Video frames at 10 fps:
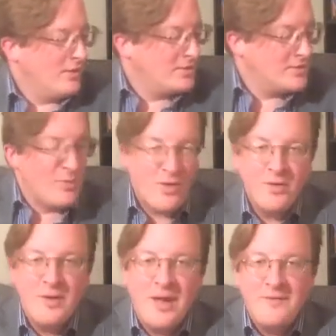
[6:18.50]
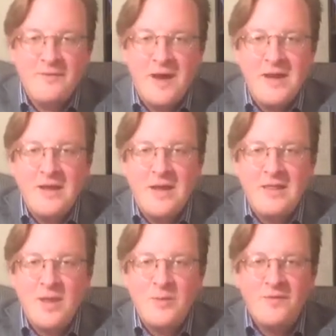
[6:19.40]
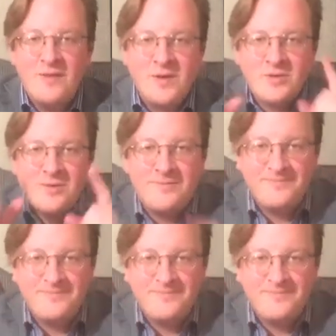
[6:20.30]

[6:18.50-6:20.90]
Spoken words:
Tomorrow and Friday, and then we'll finish.